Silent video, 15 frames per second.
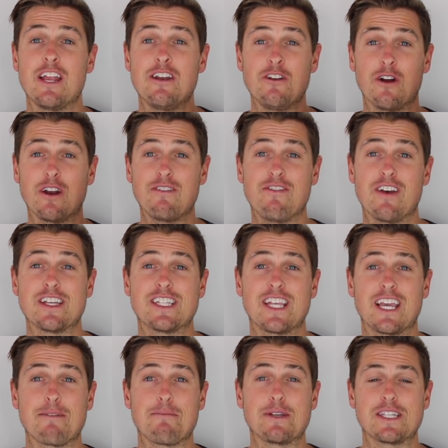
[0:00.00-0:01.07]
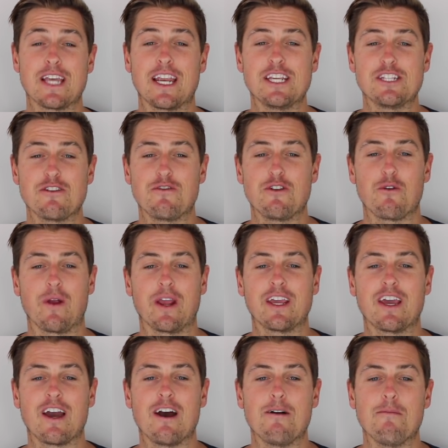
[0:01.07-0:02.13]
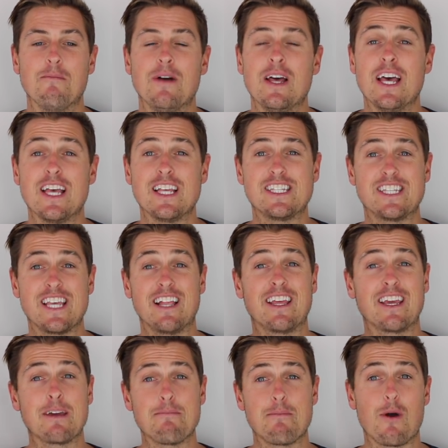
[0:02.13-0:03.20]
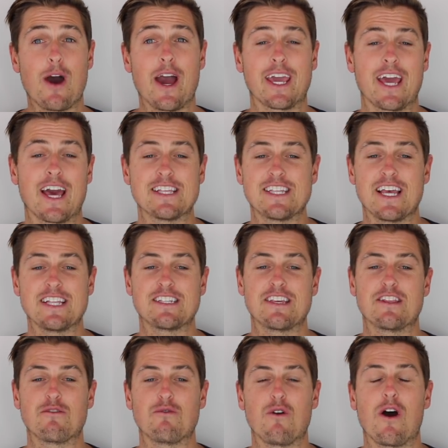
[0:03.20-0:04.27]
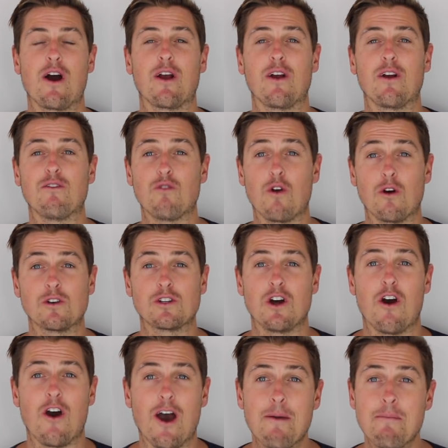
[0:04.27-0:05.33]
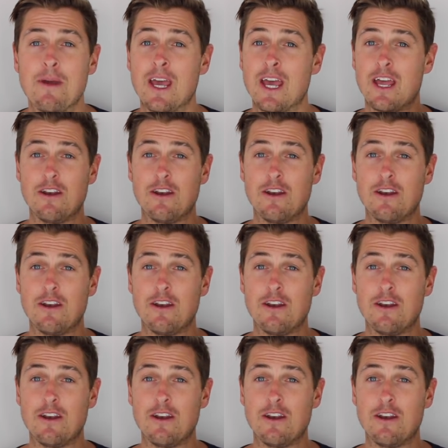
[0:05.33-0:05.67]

not investing a percentage of your income, selling and buying assets at the wrong time,